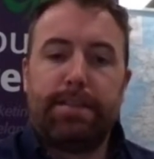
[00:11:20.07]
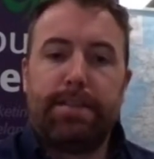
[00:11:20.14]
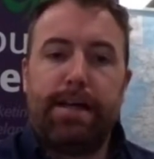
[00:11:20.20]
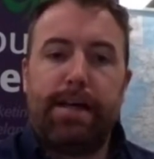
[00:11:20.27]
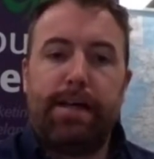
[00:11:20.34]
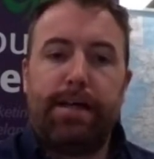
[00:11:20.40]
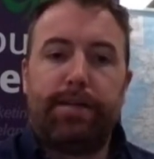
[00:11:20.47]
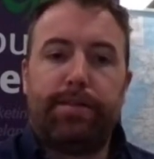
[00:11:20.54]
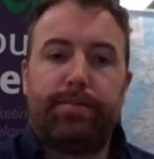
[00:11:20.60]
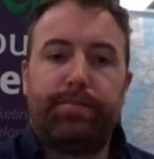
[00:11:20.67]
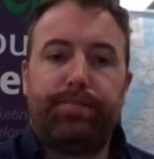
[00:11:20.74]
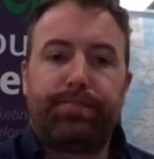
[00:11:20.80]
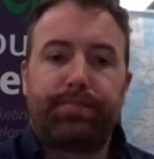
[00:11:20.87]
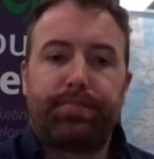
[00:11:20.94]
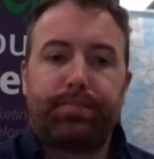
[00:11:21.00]

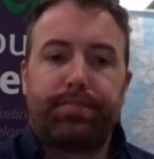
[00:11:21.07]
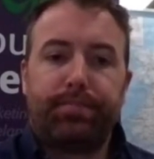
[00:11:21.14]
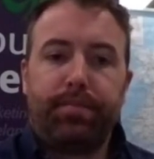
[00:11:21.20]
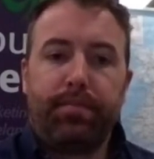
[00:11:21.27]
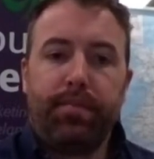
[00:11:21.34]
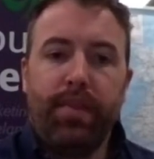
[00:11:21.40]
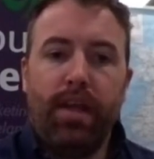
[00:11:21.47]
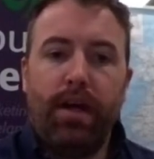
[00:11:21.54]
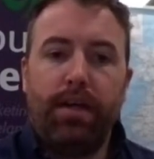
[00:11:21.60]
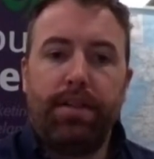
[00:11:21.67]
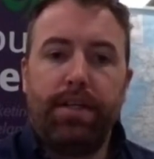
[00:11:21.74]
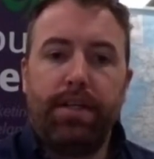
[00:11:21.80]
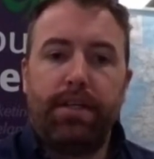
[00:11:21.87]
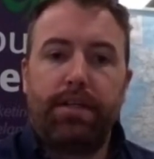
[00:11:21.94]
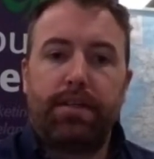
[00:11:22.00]
I
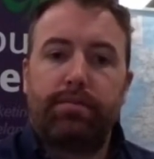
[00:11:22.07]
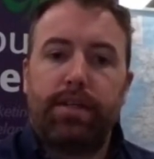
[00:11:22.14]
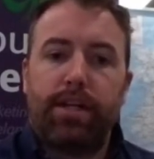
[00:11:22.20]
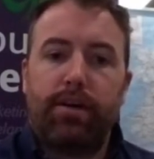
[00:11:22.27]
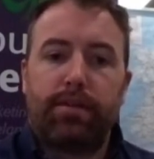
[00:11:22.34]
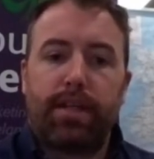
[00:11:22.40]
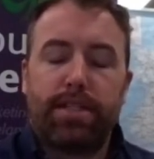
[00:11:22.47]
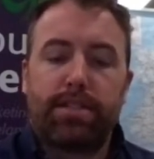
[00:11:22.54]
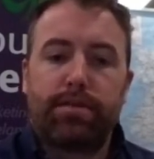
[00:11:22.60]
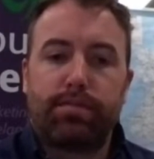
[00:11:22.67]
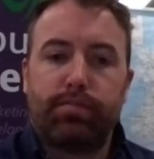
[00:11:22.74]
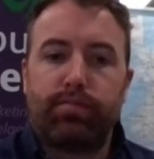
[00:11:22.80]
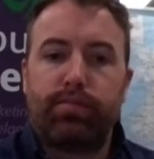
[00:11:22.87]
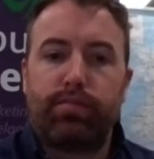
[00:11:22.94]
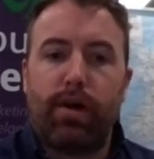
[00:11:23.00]
think, you know, that's
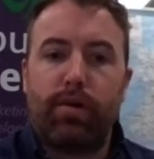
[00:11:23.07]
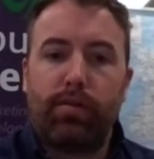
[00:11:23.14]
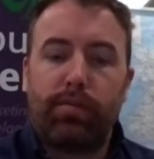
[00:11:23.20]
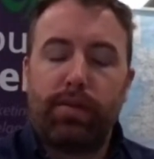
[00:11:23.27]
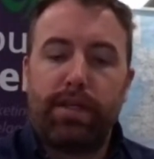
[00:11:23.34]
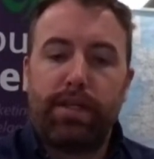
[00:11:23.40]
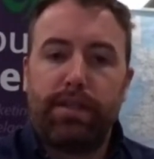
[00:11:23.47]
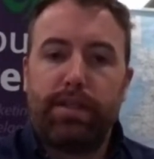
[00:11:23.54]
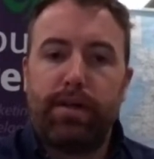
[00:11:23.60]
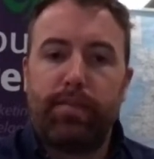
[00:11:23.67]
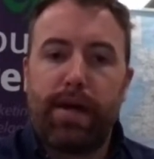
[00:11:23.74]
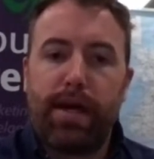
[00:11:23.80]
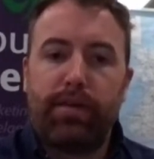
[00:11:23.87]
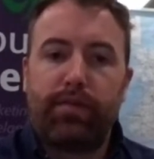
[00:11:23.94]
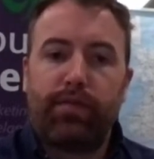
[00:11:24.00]
probably
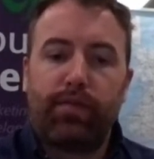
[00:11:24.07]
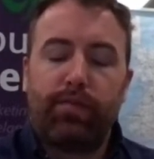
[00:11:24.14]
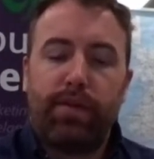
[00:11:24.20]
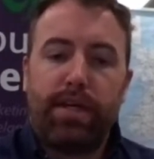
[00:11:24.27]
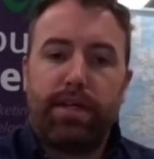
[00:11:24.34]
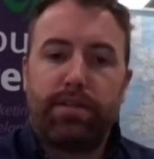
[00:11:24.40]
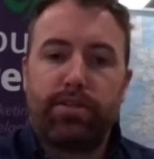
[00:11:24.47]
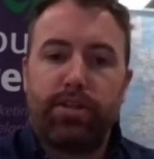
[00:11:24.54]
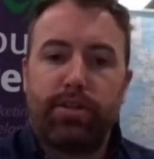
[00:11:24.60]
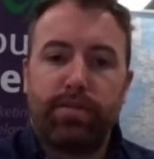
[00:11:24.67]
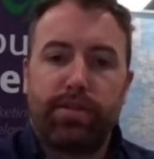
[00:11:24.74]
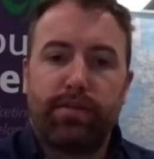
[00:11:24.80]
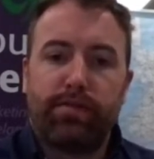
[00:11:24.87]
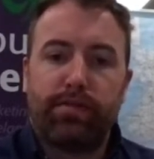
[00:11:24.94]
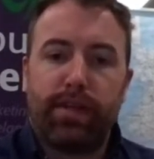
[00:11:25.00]
about it for me in terms
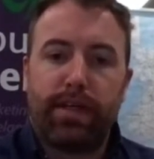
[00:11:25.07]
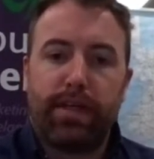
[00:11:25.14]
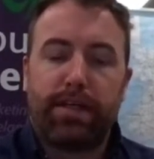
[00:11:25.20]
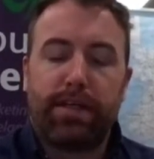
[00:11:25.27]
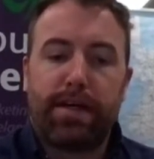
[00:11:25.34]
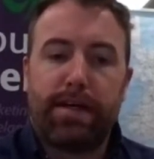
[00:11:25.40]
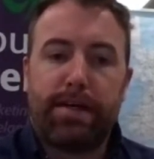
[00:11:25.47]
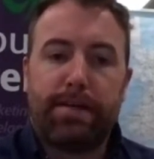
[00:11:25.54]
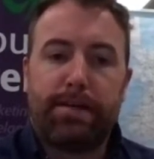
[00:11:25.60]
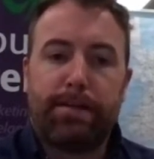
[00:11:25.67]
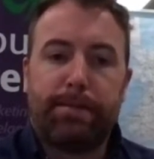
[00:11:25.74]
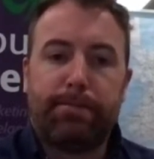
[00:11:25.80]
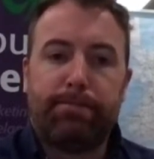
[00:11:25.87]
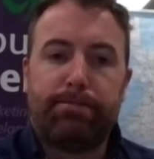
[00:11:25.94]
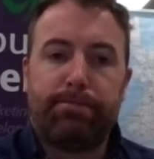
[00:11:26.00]
of like
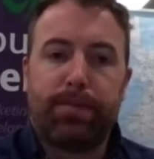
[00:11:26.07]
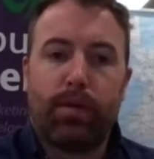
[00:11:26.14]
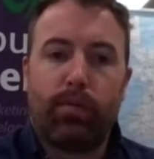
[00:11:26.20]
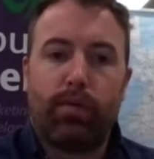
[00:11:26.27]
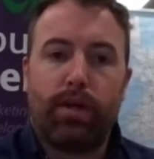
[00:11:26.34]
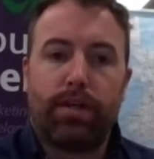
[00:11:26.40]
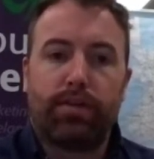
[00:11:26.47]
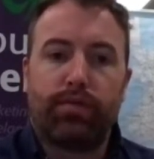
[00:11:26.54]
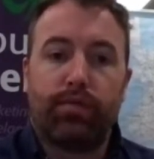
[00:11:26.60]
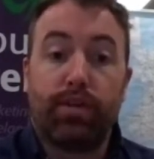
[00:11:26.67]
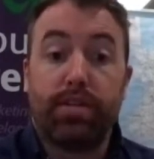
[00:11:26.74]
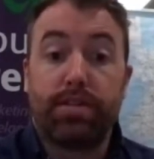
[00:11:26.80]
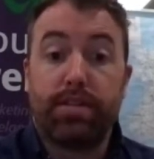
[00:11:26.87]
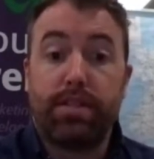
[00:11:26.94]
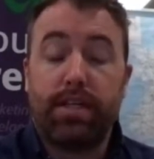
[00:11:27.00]
what we're
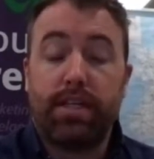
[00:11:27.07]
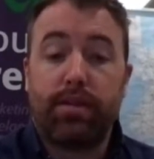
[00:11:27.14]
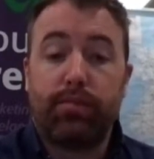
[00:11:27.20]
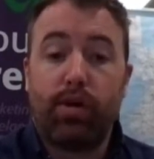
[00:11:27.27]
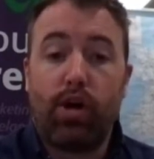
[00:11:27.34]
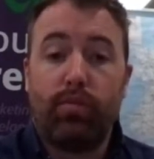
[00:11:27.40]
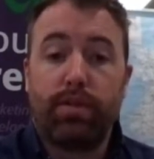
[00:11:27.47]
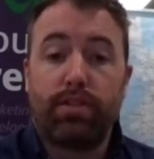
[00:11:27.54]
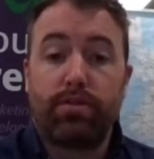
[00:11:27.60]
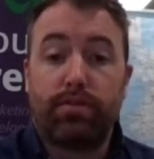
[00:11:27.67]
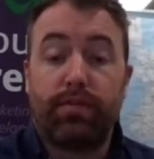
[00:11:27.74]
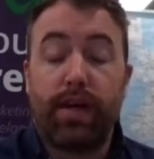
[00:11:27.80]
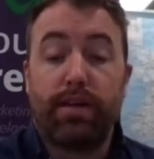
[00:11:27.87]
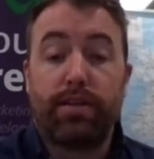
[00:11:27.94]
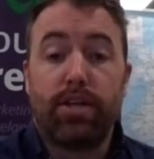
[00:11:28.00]
seeing at the moment.
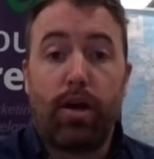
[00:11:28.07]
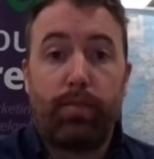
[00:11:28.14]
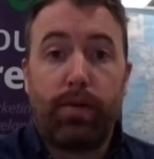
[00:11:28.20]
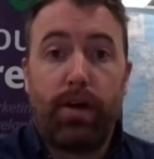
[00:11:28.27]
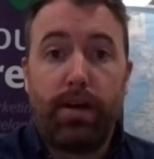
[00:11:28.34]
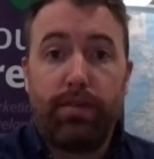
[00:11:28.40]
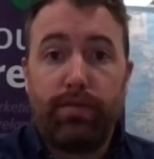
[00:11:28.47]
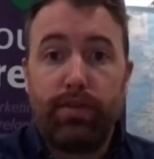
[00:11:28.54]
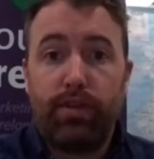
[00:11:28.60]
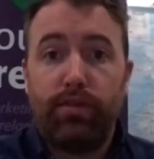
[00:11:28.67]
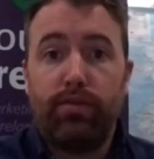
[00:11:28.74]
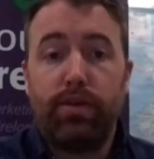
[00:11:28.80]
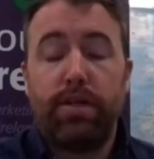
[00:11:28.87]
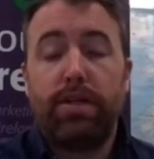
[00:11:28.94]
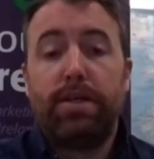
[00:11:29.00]
Very top line
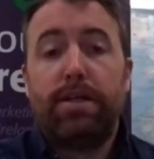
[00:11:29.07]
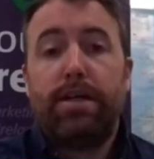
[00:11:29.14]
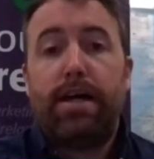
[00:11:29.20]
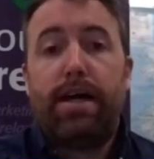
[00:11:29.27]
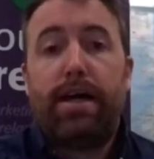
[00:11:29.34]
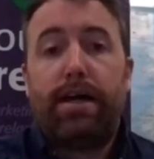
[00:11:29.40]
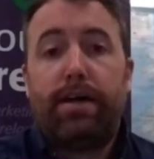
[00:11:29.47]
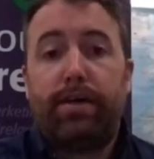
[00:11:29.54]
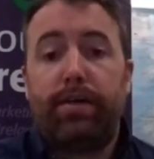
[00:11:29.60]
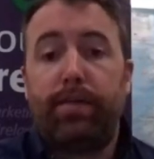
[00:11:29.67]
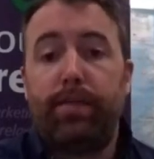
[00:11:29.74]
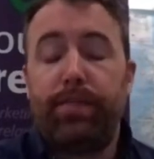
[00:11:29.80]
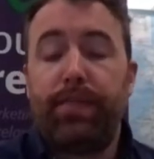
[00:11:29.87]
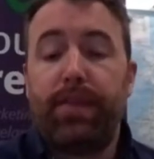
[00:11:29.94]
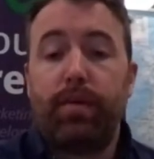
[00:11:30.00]
view,
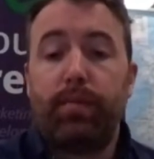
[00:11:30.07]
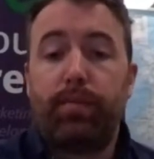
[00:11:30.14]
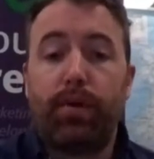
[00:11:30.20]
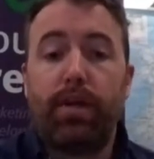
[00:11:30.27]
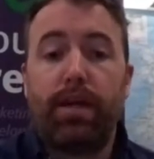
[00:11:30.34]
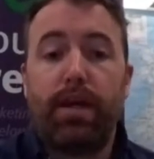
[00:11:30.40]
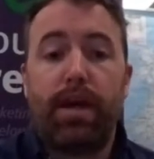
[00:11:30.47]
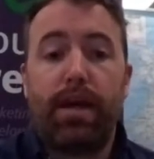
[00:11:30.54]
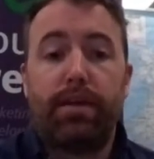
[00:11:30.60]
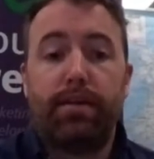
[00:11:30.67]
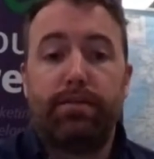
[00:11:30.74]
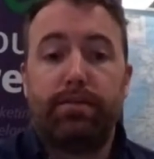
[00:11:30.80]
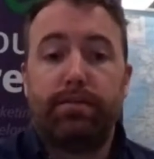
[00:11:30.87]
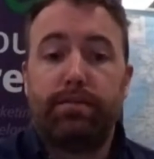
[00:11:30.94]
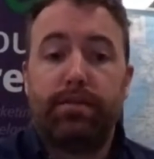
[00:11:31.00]
but again,
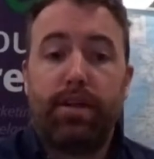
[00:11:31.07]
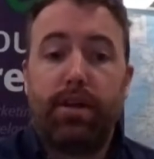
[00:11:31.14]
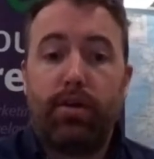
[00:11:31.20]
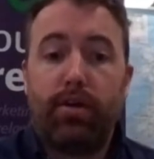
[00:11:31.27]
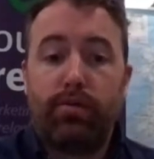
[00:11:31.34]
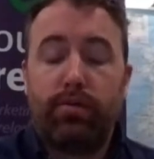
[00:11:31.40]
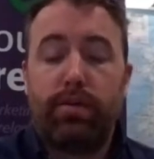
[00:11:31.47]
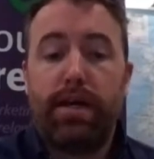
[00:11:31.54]
you know,